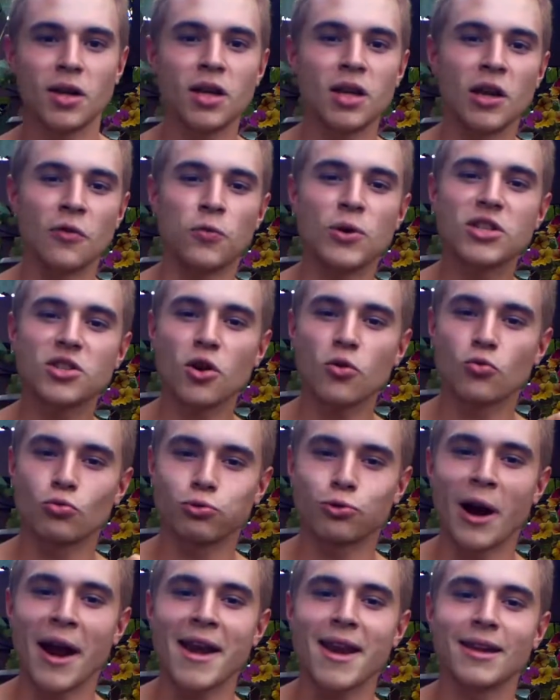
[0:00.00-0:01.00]
If we start
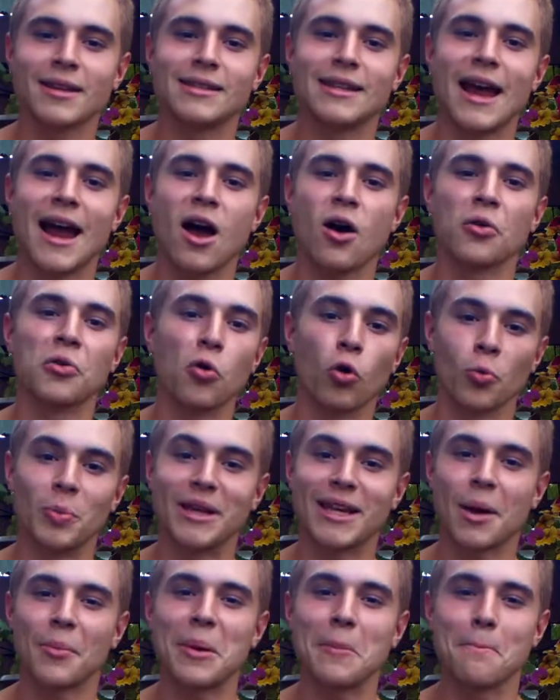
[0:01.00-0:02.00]
writing down or
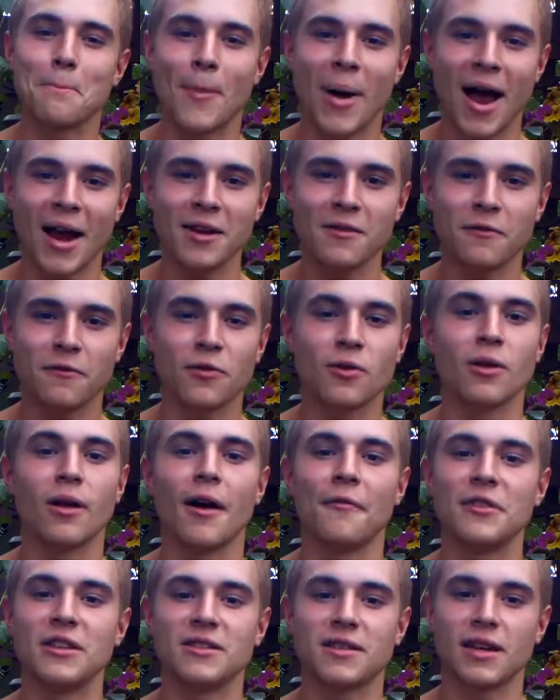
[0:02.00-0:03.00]
becoming mindful
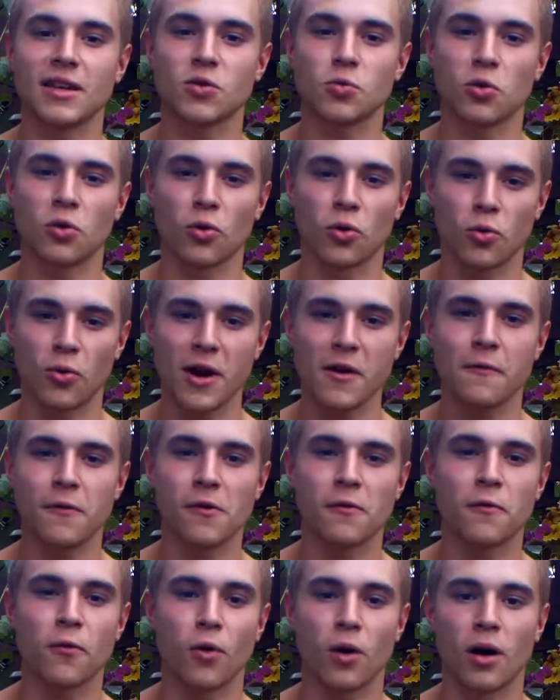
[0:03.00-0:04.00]
of these things we're
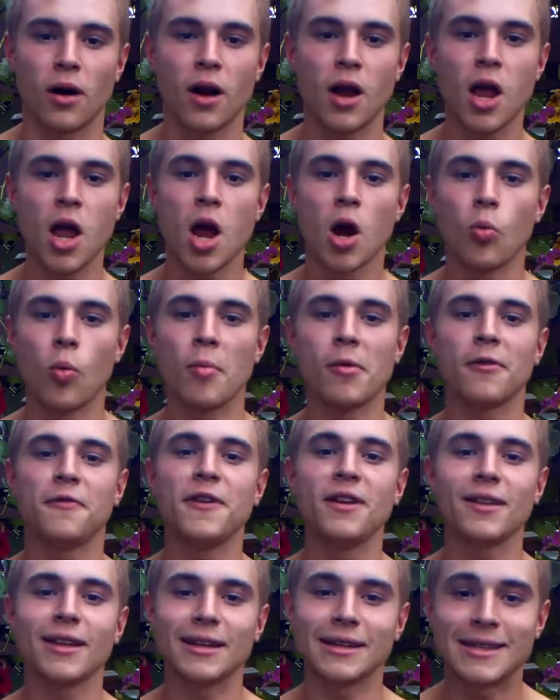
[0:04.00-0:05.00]
grateful for, when we're
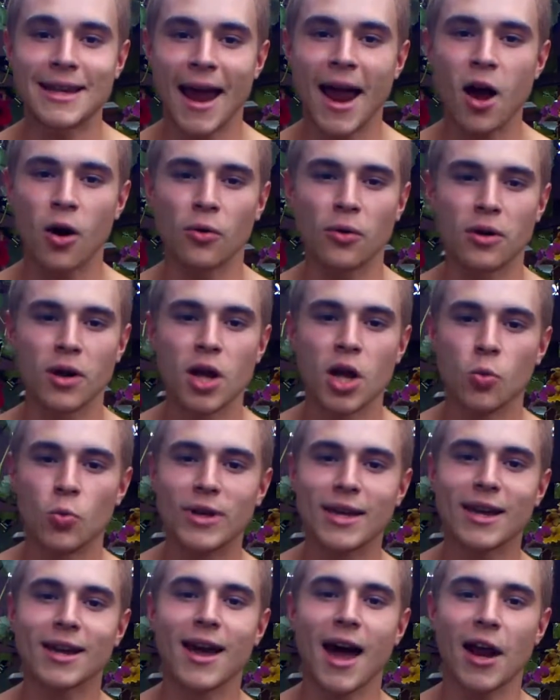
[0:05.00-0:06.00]
feeling down, we
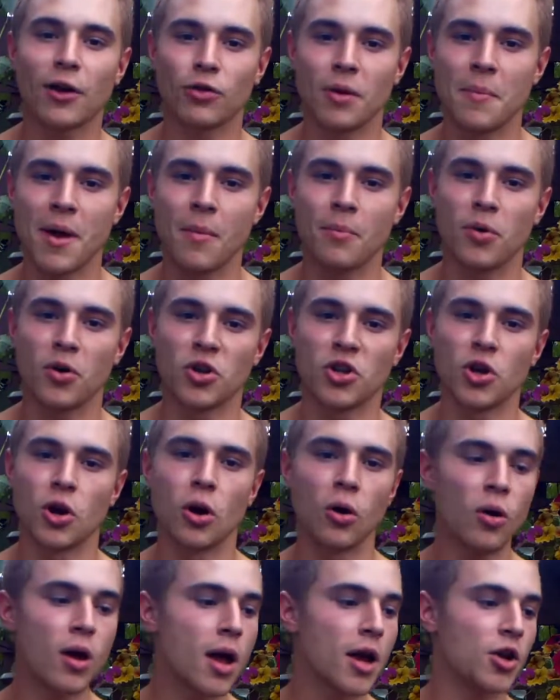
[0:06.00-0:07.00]
can kind of remember,
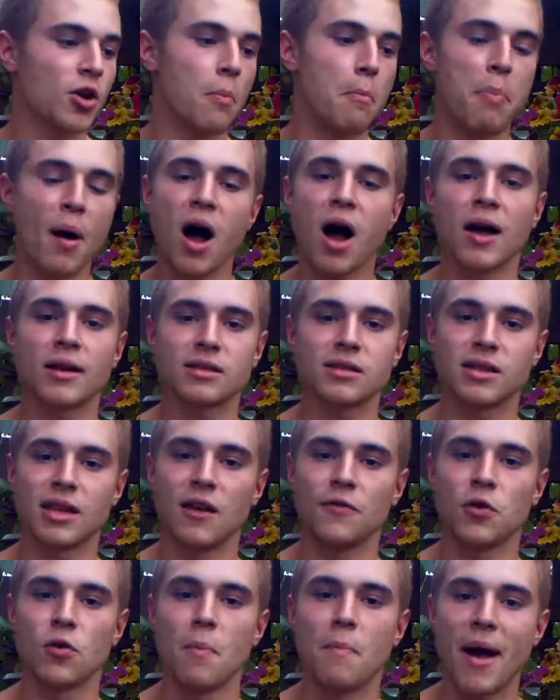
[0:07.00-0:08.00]
your boss
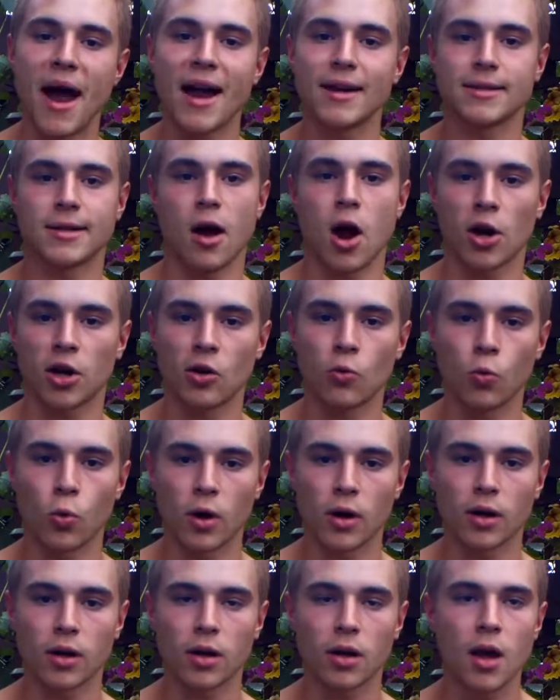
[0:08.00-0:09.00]
gave you a bad talk at
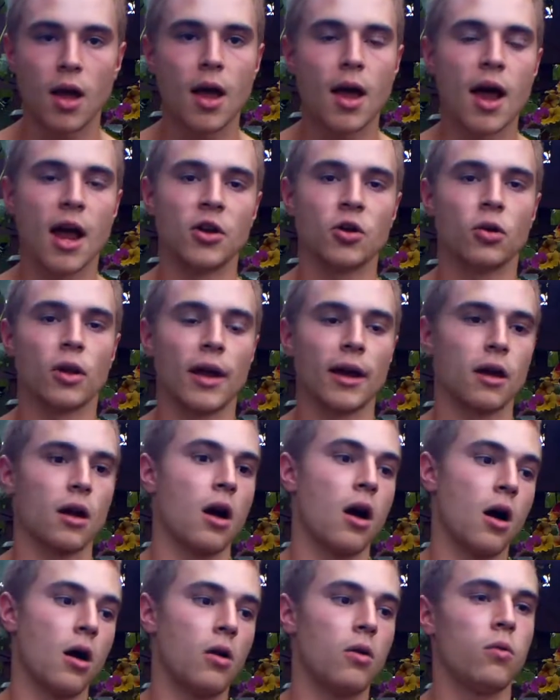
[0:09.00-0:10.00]
work, and you're like,
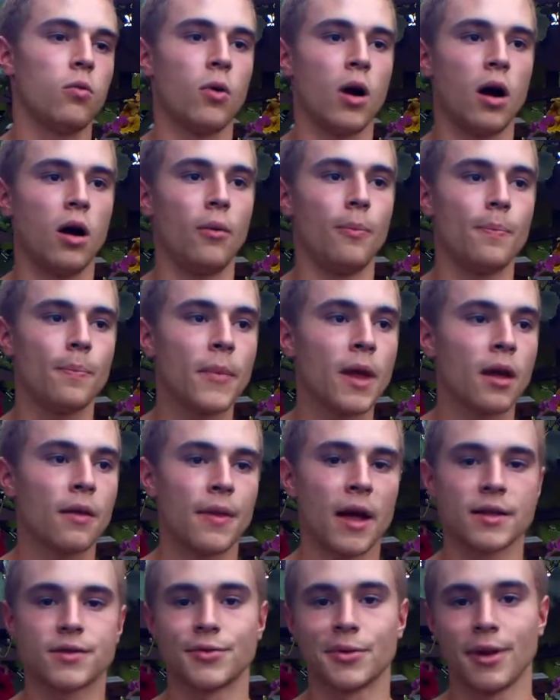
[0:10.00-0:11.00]
oh, well,
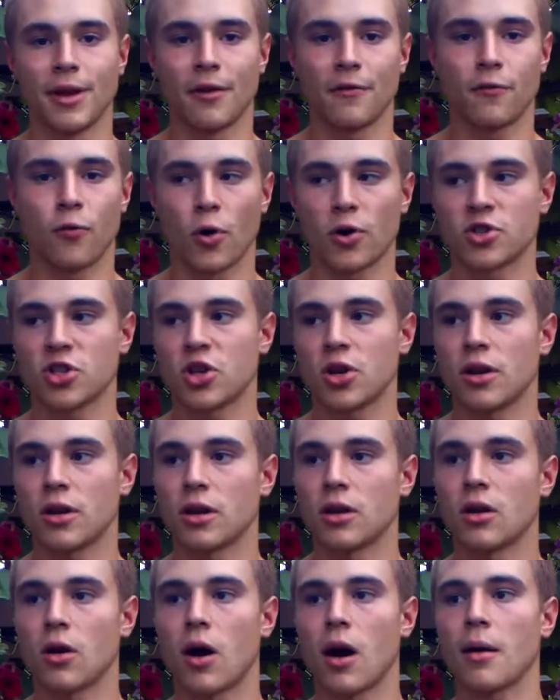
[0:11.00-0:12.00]
that's really unfortunate,
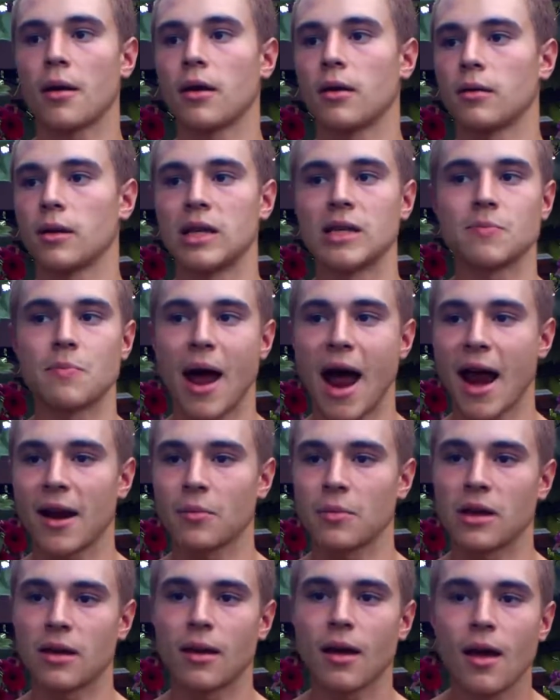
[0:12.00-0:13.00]
he's mad
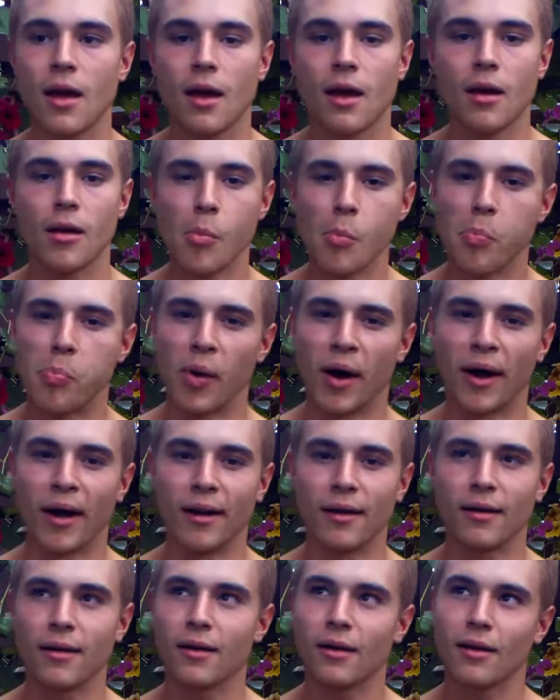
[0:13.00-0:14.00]
at me, but